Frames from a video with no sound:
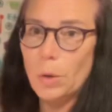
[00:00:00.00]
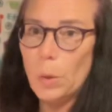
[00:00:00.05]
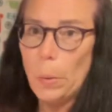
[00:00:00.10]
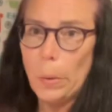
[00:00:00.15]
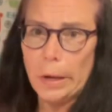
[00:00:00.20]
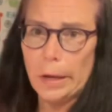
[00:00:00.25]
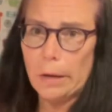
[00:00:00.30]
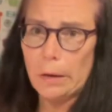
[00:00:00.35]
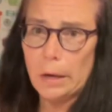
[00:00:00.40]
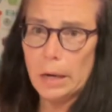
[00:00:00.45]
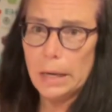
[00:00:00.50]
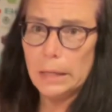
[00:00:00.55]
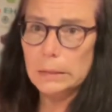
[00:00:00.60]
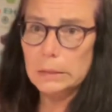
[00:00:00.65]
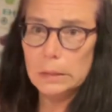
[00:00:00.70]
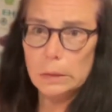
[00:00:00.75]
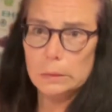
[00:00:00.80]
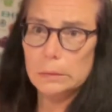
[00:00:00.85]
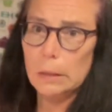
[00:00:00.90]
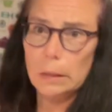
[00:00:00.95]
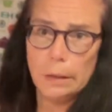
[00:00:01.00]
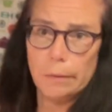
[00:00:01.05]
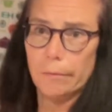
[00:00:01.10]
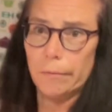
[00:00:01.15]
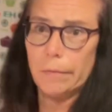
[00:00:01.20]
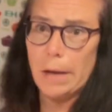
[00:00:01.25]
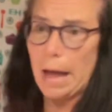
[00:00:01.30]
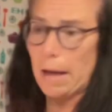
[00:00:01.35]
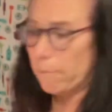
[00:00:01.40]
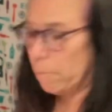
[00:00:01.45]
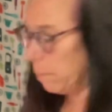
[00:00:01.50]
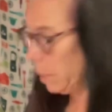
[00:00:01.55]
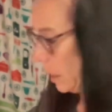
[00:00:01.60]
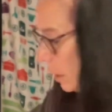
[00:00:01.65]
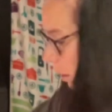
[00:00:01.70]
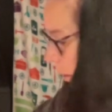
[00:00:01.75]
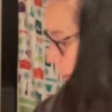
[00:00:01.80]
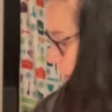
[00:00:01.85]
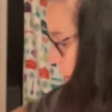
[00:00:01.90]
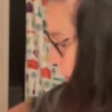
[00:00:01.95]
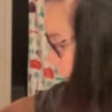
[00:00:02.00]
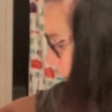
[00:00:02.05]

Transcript: quick rice, so it's like 5 minutes.